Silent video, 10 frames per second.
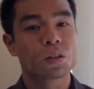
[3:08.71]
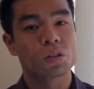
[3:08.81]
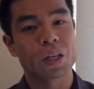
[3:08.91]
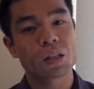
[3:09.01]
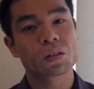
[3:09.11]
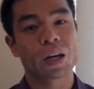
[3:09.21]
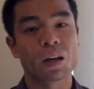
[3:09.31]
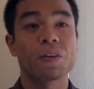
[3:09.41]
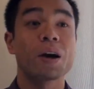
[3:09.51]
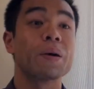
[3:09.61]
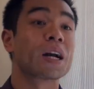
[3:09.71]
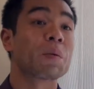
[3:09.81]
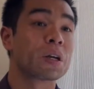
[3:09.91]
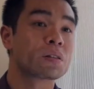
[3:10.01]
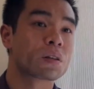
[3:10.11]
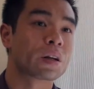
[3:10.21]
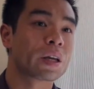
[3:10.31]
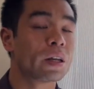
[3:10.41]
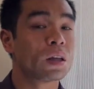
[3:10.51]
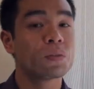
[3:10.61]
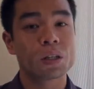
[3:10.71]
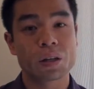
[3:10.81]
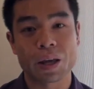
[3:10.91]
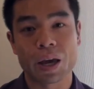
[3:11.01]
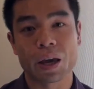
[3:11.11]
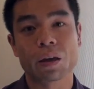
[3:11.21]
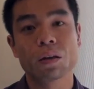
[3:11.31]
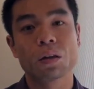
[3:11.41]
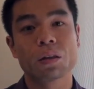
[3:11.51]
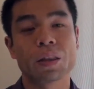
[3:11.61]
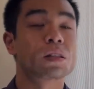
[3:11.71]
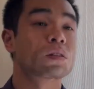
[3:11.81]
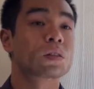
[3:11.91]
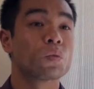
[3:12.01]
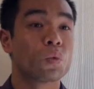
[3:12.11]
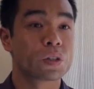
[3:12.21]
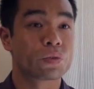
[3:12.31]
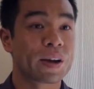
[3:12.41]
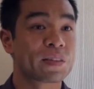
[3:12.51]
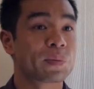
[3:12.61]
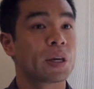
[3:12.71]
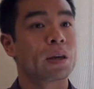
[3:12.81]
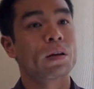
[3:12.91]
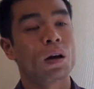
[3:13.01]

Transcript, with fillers: so that's kind of how I got my start. And even today, that's what drives me.